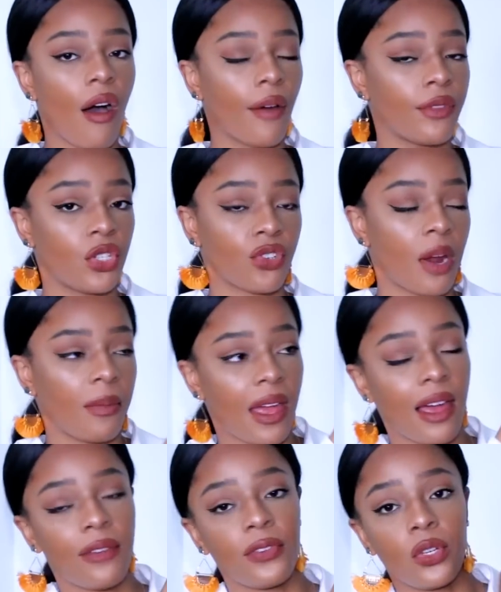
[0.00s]
on the strap
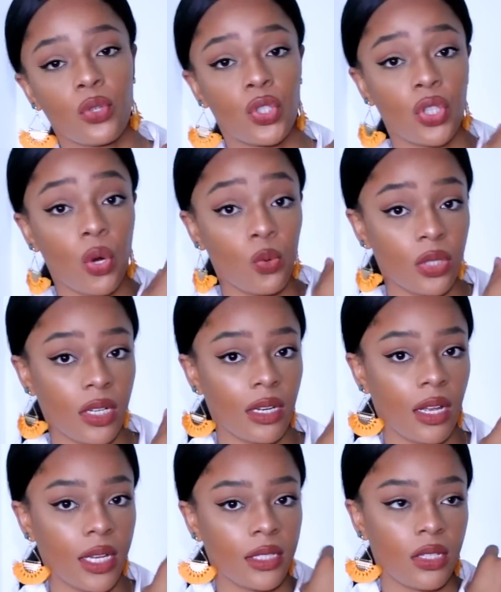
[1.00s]
there for your shoulder,
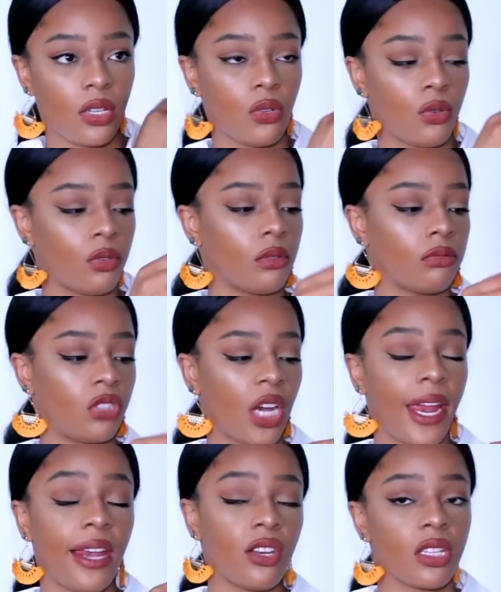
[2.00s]
like so your
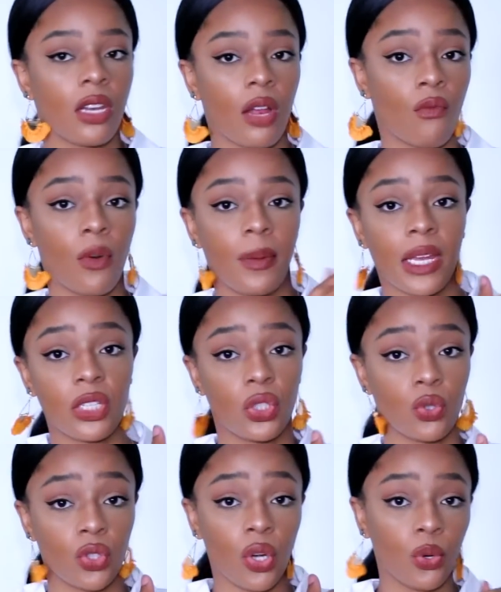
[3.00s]
chain doesn't like rub
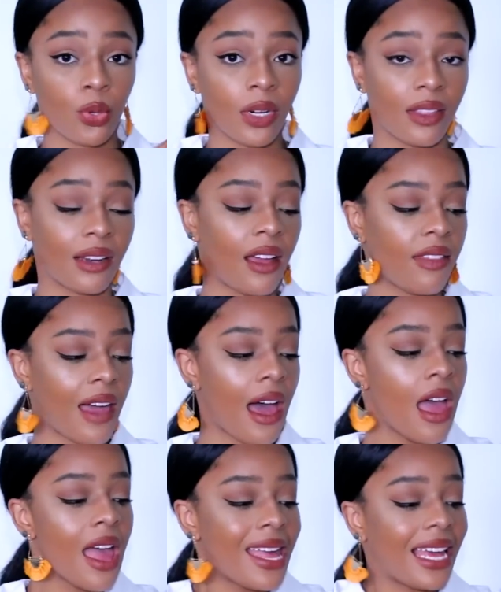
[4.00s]
against your shoulder or anything like
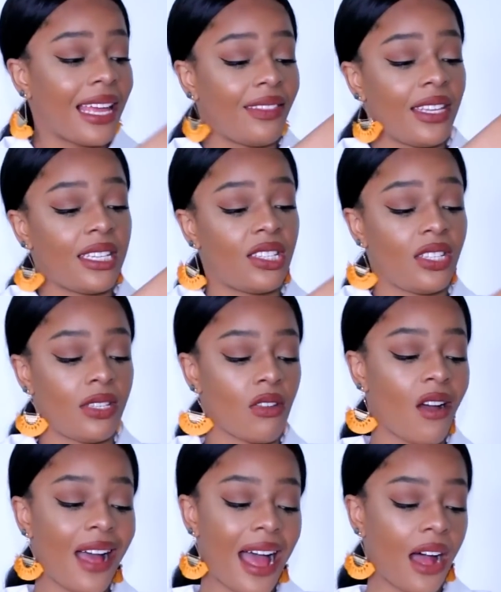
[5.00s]
that. And this does
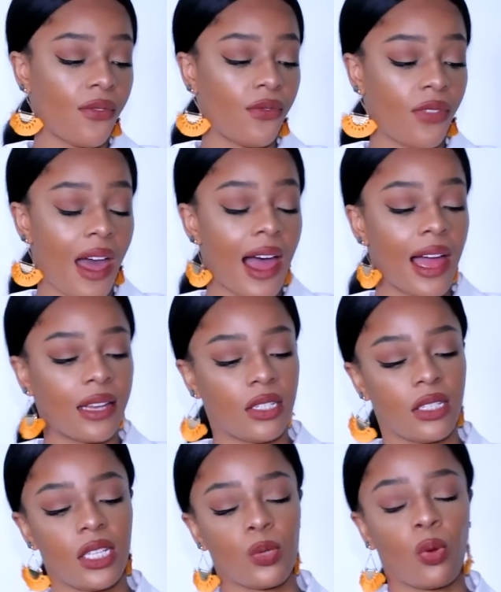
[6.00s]
not have that. And
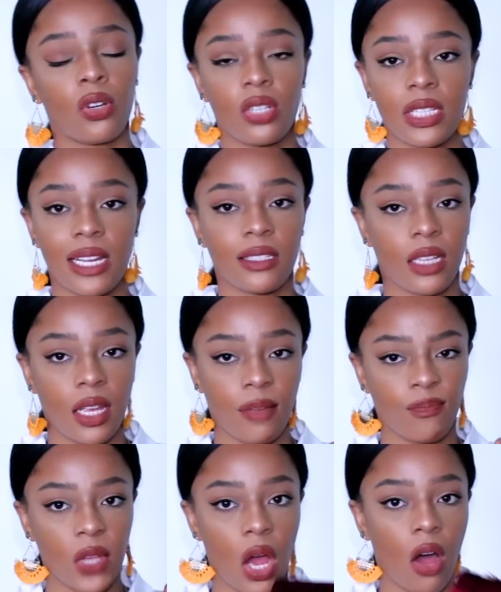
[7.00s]
this one just has like
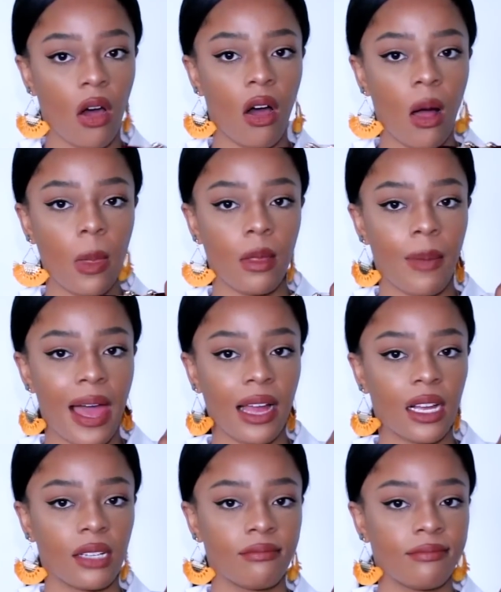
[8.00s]
a heart on the
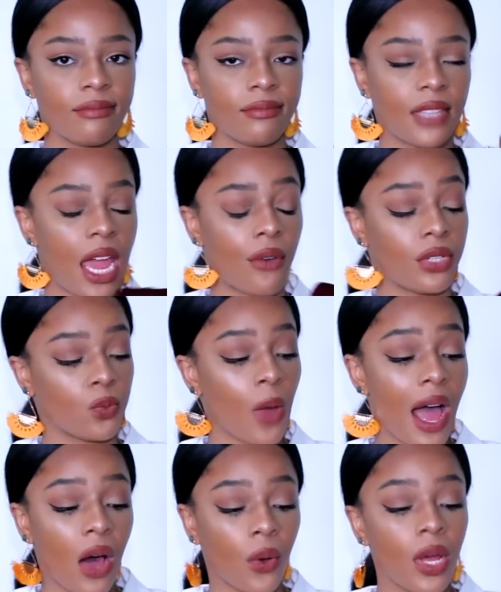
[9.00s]
back there as
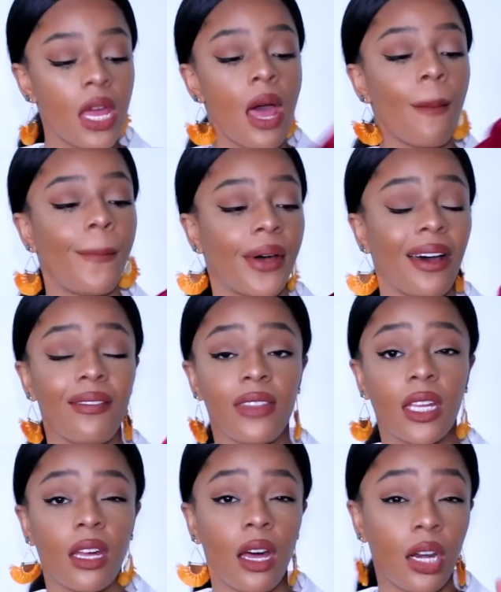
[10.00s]
well. But
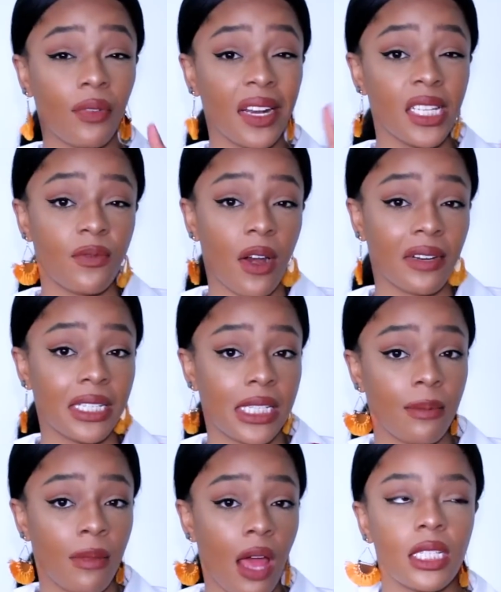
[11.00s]
the colouring is very
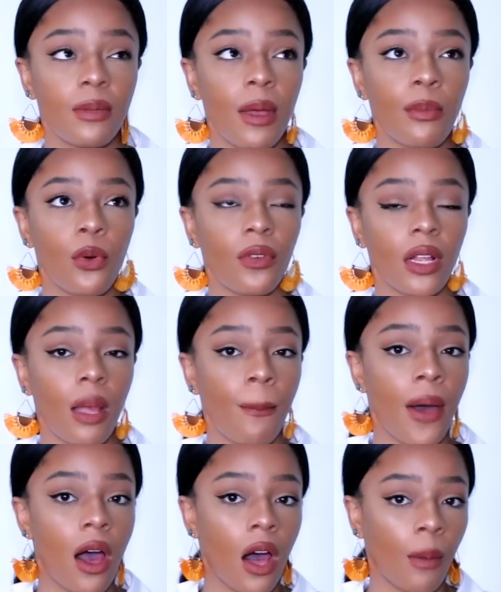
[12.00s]
similar. This is a bit more of like a
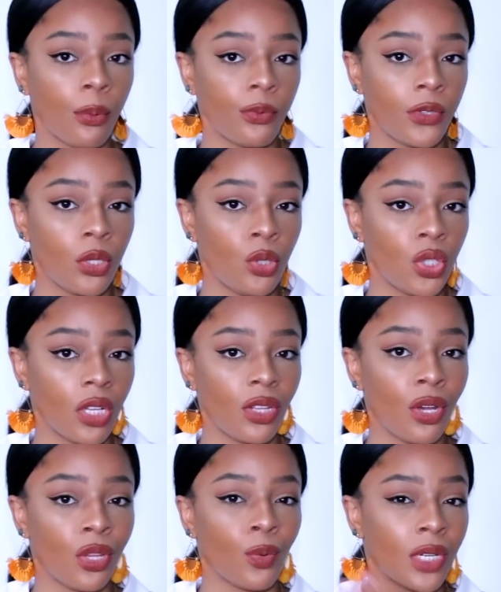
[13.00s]
purple fuchsia.
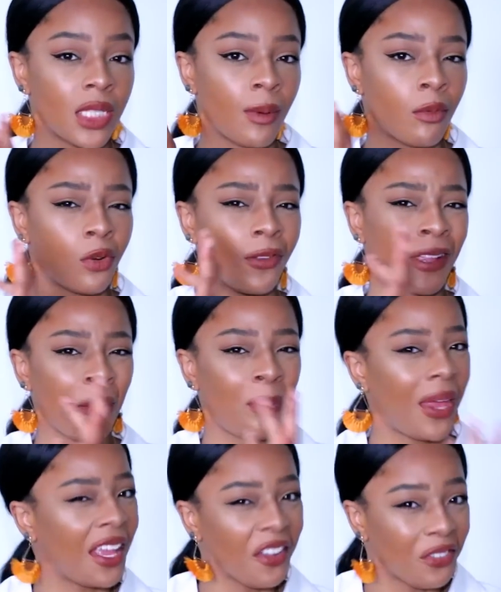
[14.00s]
The other one is a bit more of like a
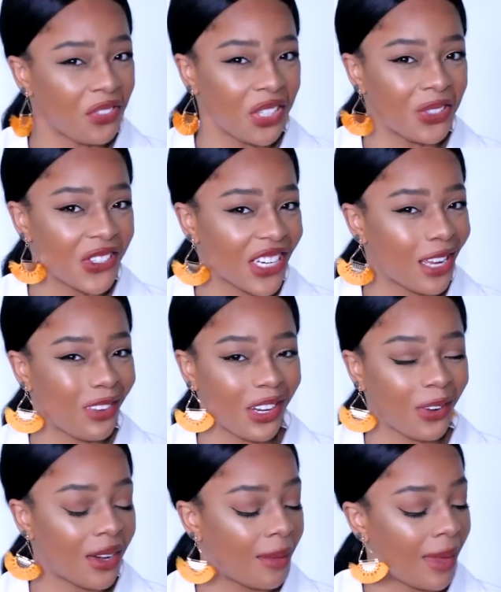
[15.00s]
pink fuchsia, if you
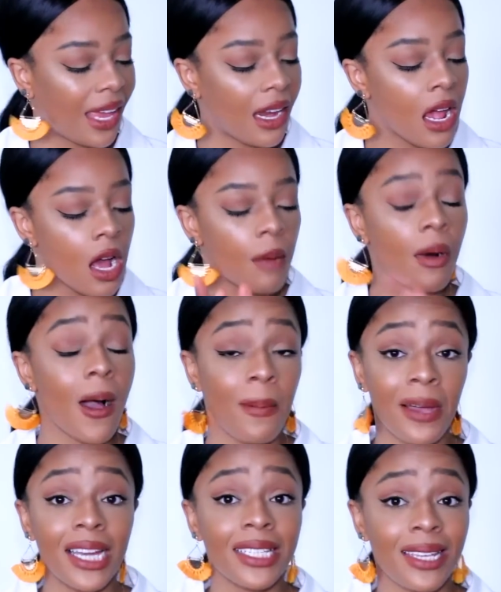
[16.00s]
know what I mean. But I
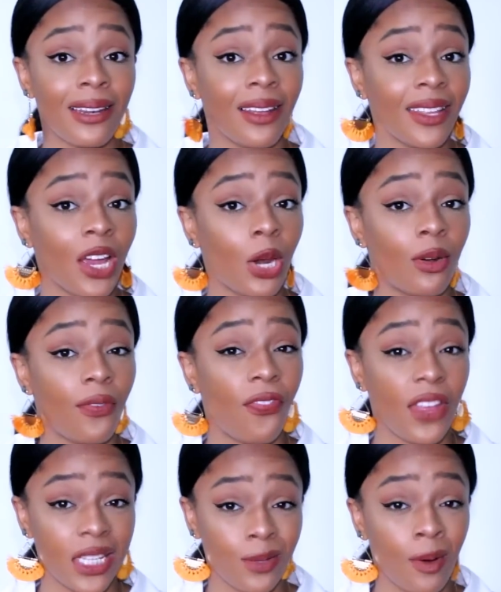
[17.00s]
personally like the colour of
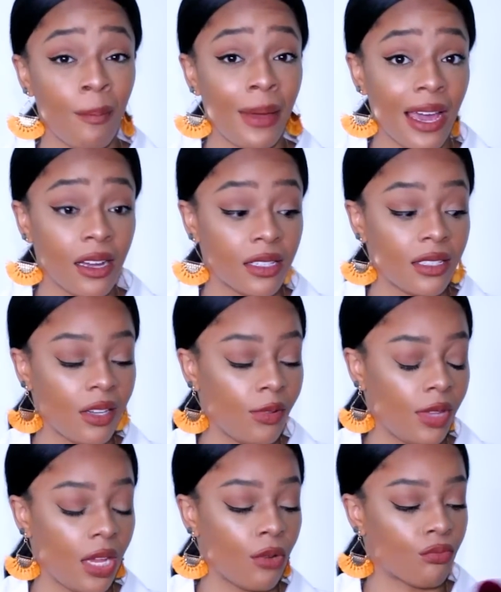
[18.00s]
this one better to
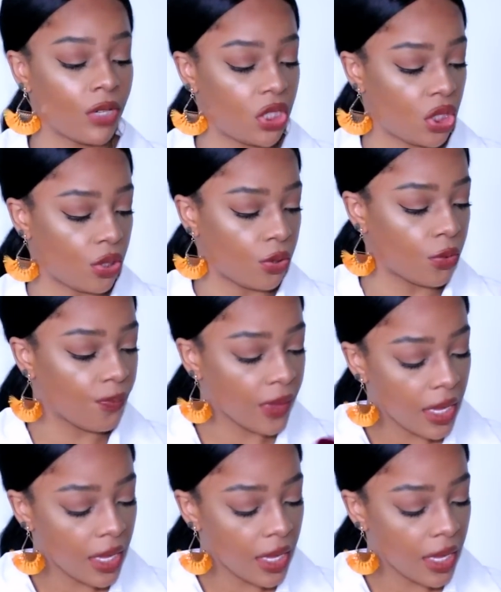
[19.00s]
the original.